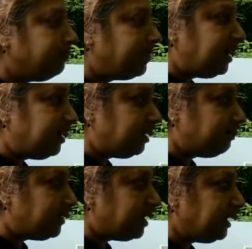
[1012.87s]

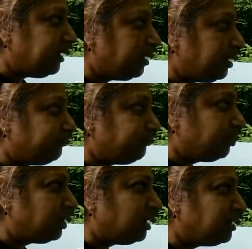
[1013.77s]

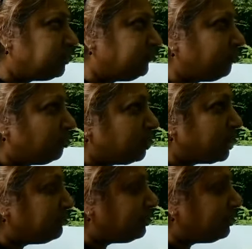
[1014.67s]
is it 4 gram